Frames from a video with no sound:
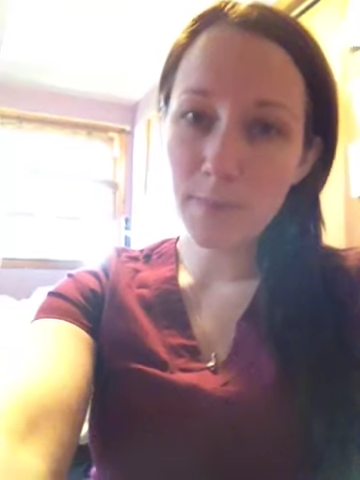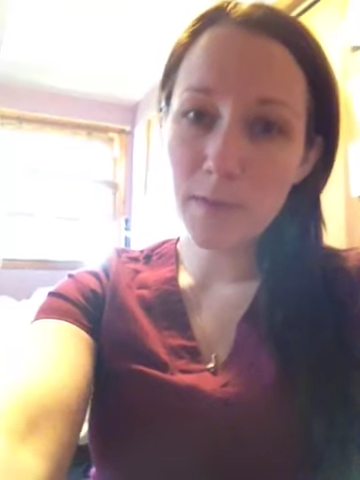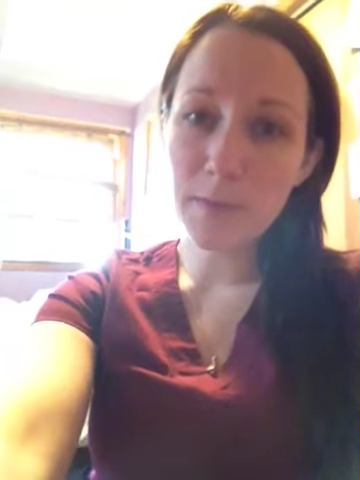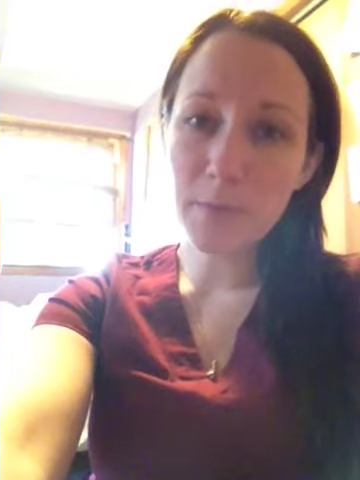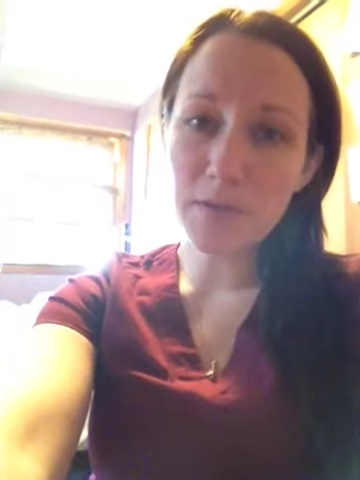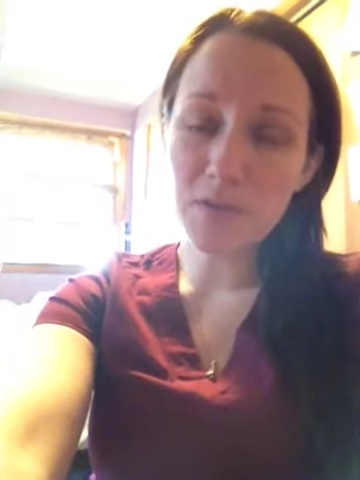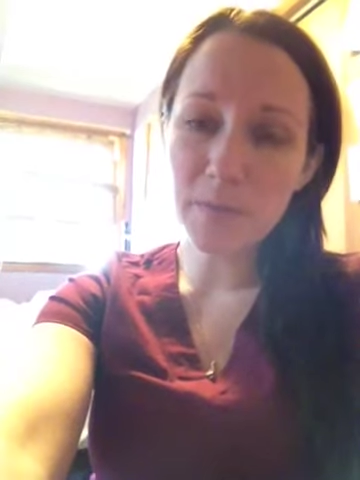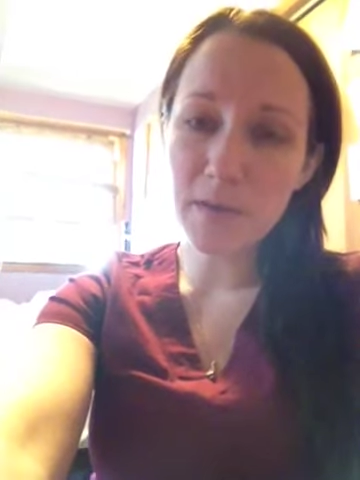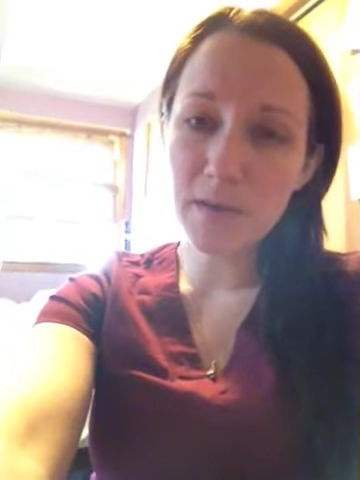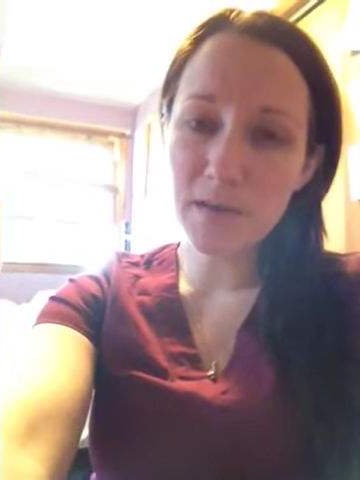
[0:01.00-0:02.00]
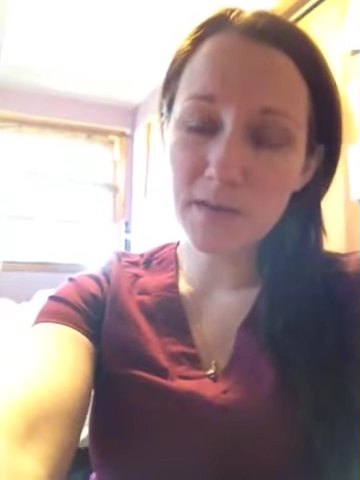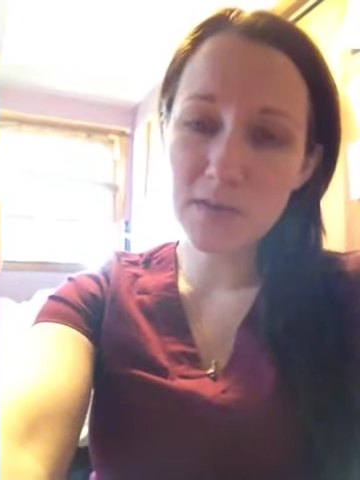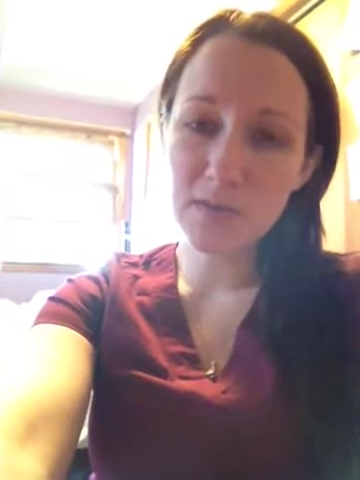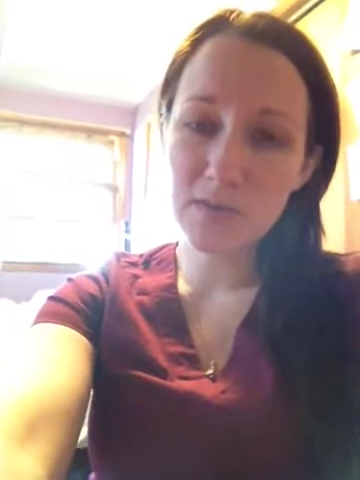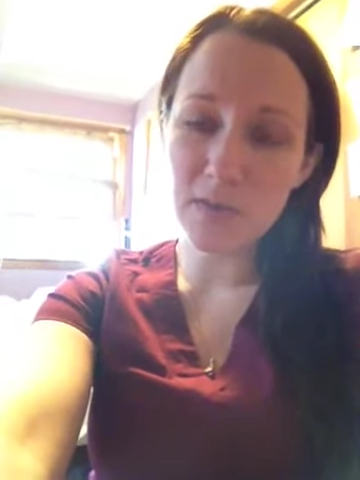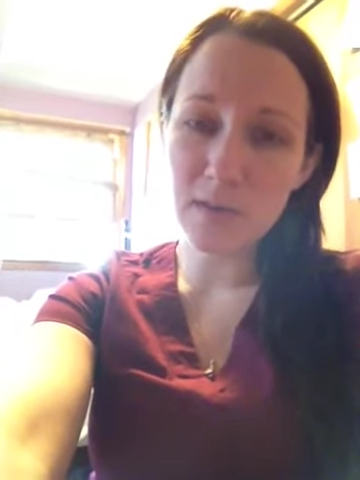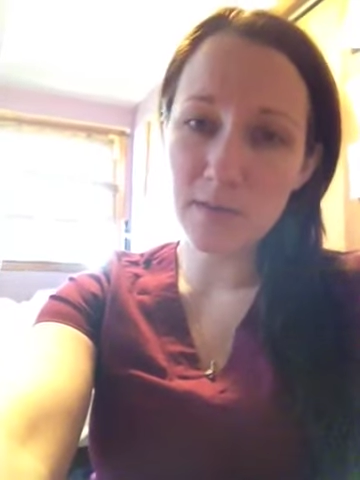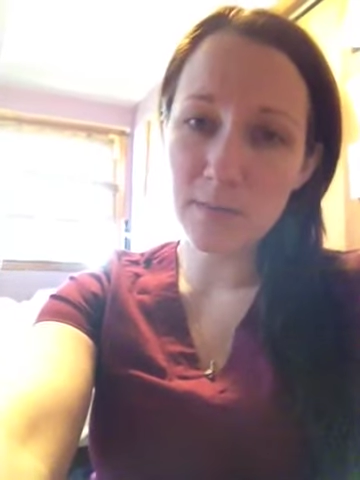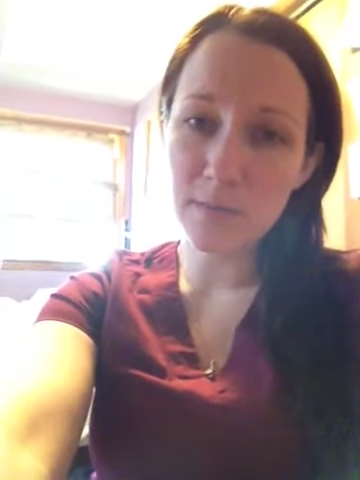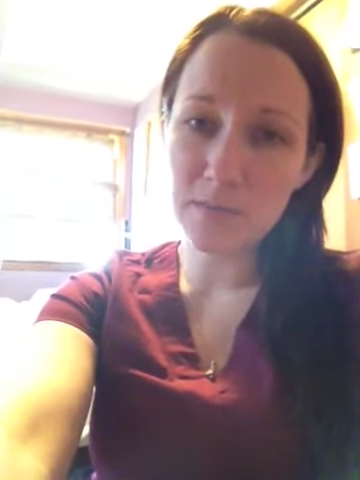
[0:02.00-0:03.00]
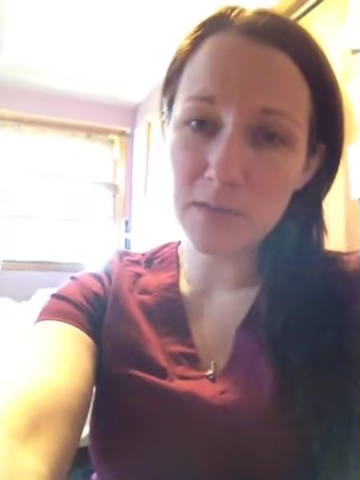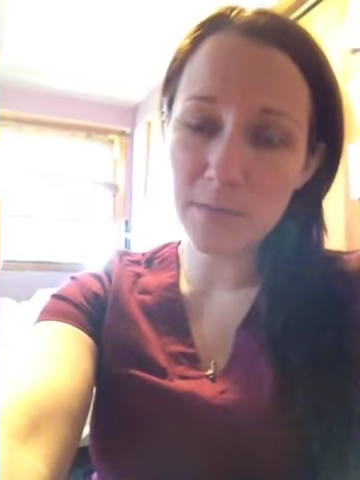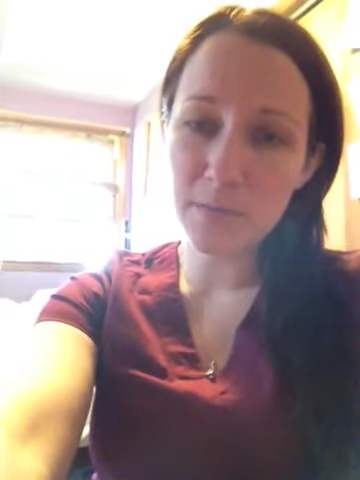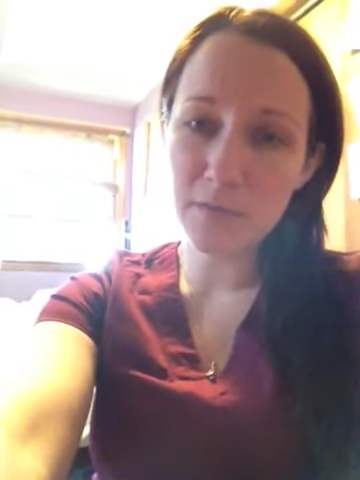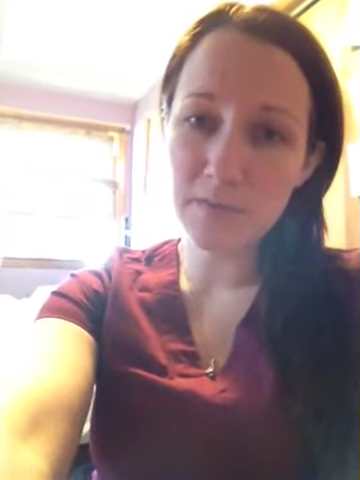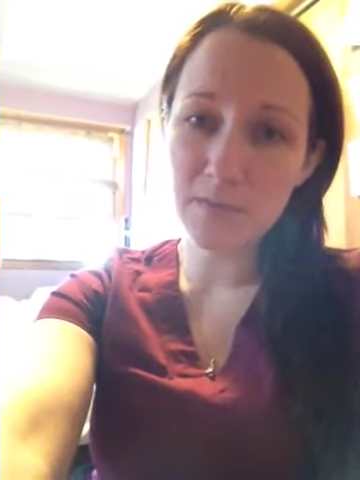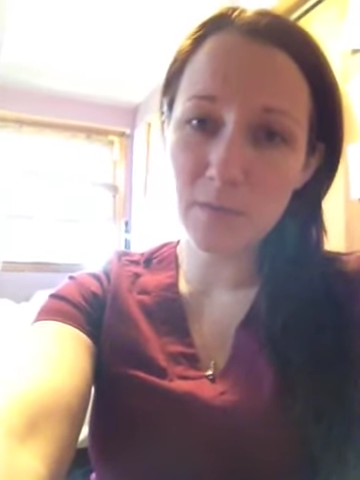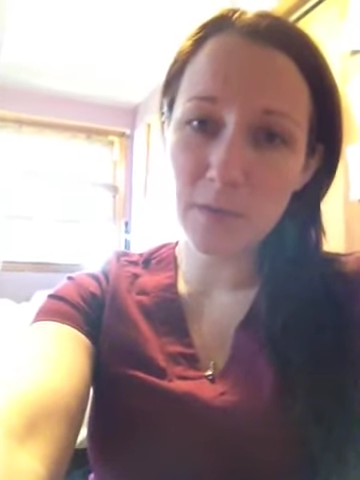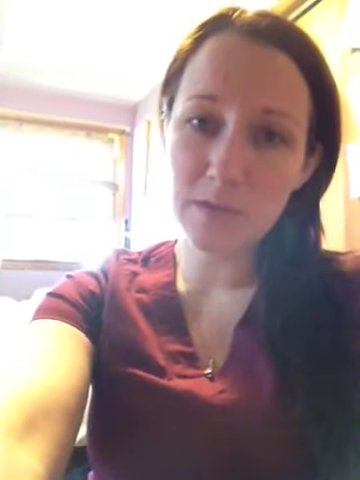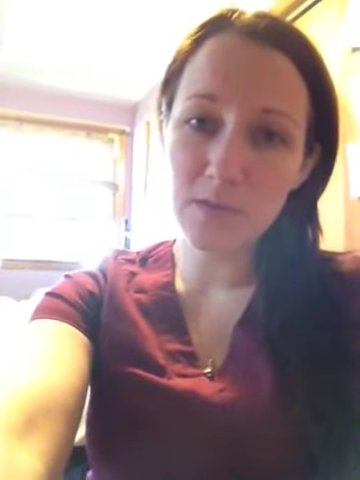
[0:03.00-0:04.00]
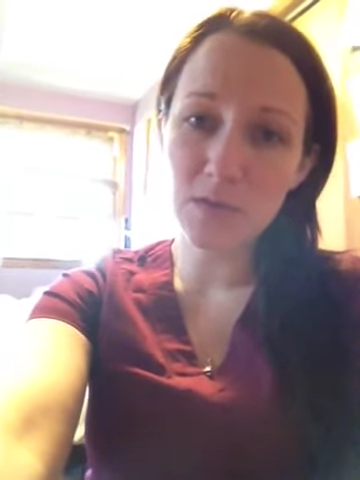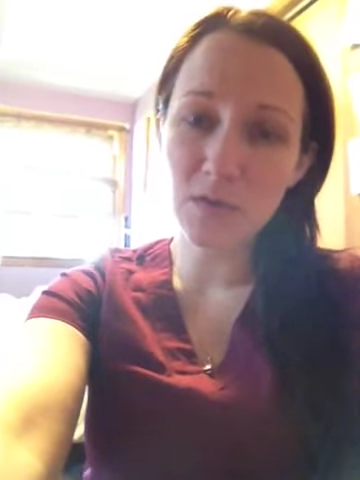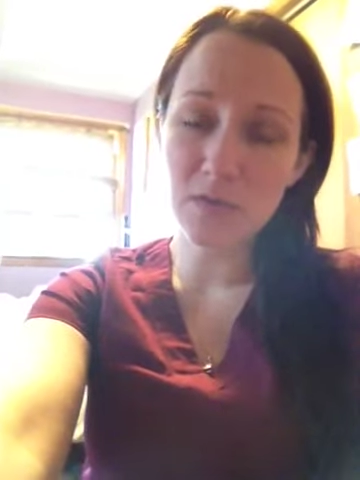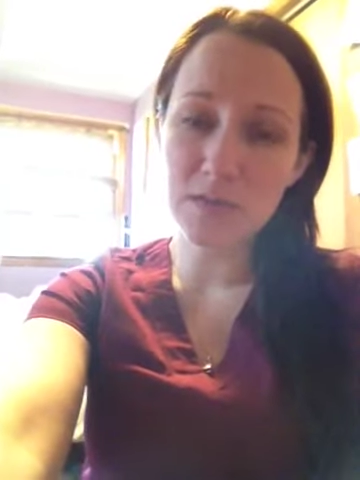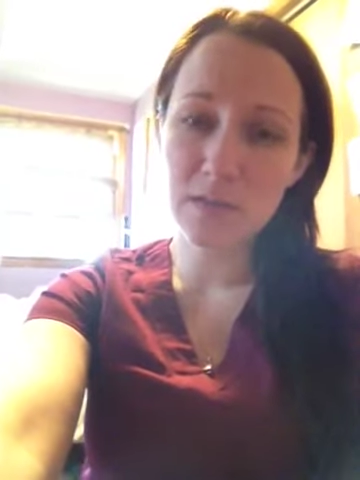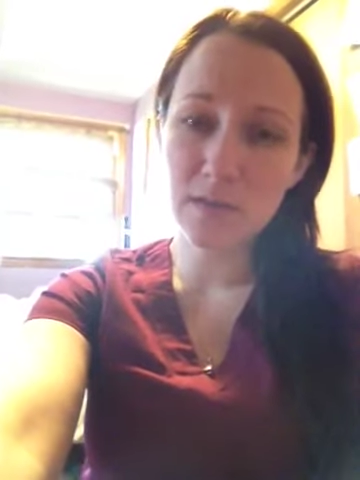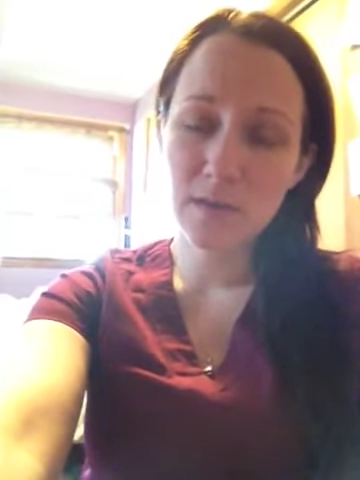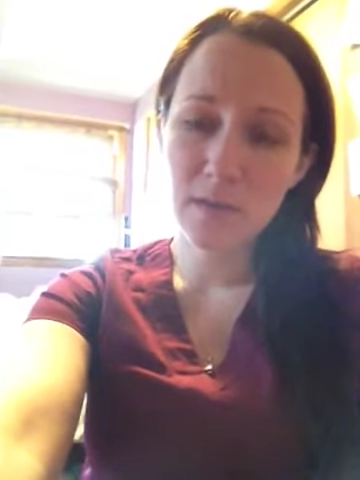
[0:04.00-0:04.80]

blood pressure monitors, there's a number of different ways you can use it.